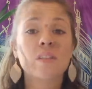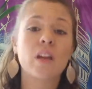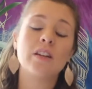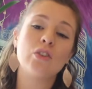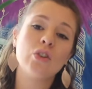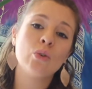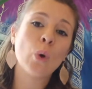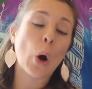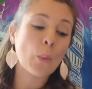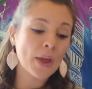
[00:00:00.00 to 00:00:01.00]
decide to
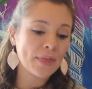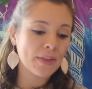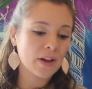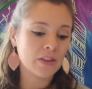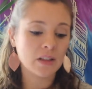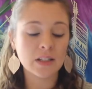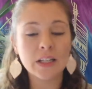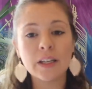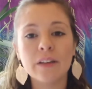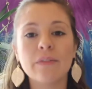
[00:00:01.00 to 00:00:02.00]
do with the
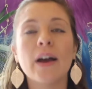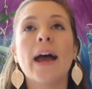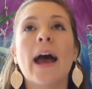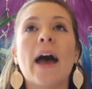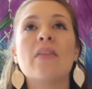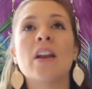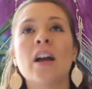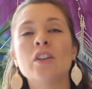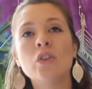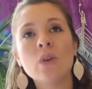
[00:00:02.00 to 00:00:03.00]
leave. And then
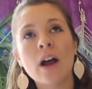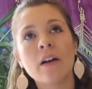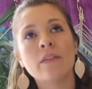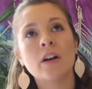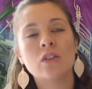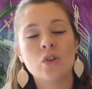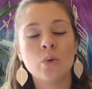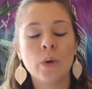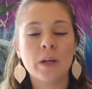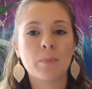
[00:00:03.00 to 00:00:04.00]
I do have a
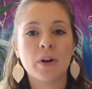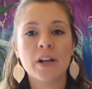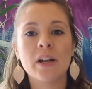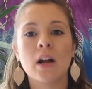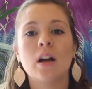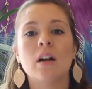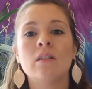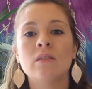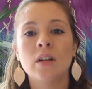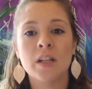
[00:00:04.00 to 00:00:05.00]
2-week break
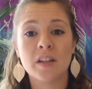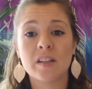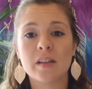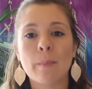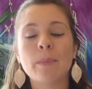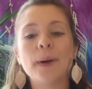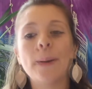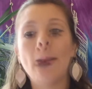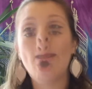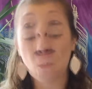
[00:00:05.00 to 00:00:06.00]
in
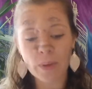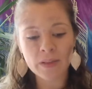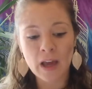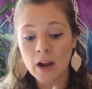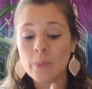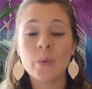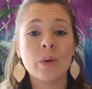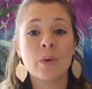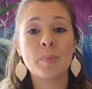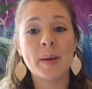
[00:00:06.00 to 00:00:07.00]
December, hoping that
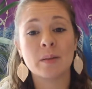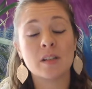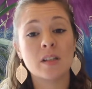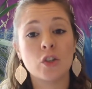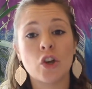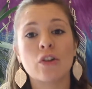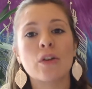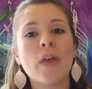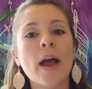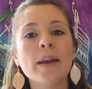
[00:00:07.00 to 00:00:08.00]
we would be able to see each other
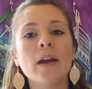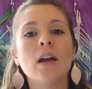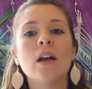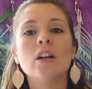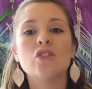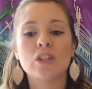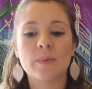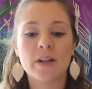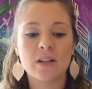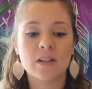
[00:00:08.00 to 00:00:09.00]
then, just
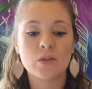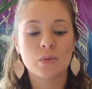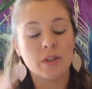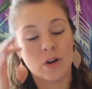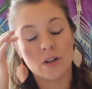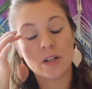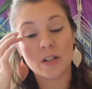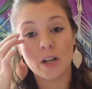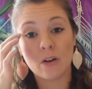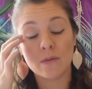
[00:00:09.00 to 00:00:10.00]
because it's really hard to
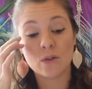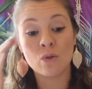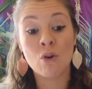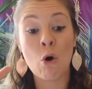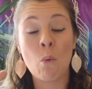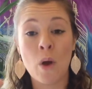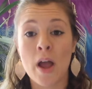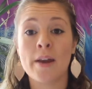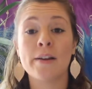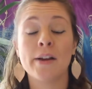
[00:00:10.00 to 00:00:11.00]
take off school
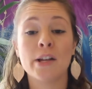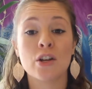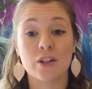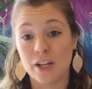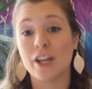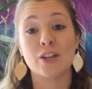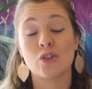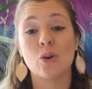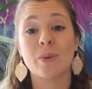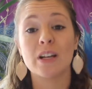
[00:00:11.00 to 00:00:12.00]
when you're taking
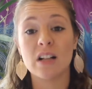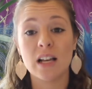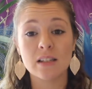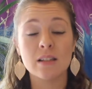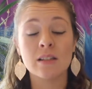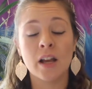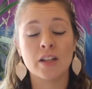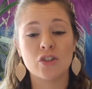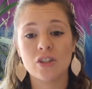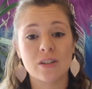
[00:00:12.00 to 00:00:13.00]
so many classes,
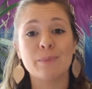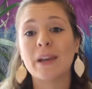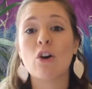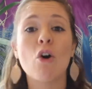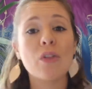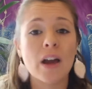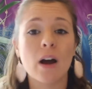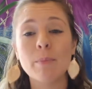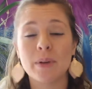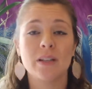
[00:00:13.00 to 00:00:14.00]
and just to make all that
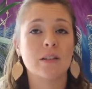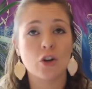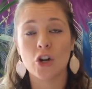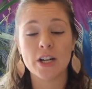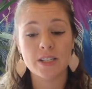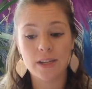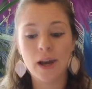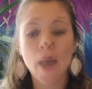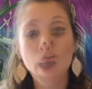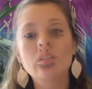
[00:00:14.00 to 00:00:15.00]
up, it's crazy.
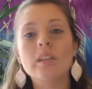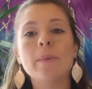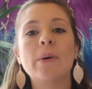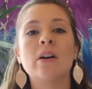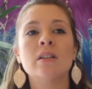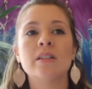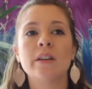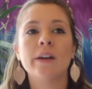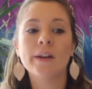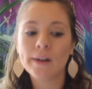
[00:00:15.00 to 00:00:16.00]
But we'll see, because
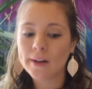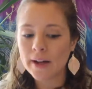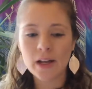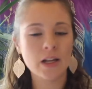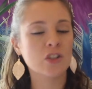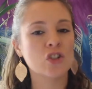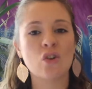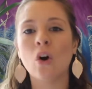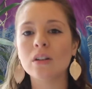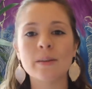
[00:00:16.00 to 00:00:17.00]
it just
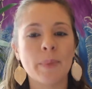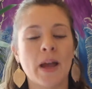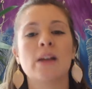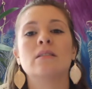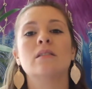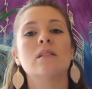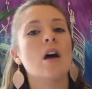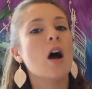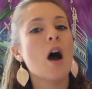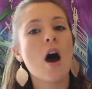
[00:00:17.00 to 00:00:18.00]
all depends
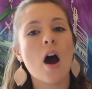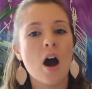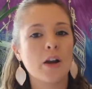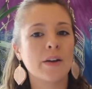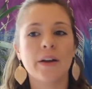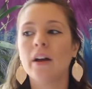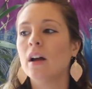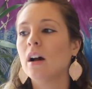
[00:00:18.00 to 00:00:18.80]
on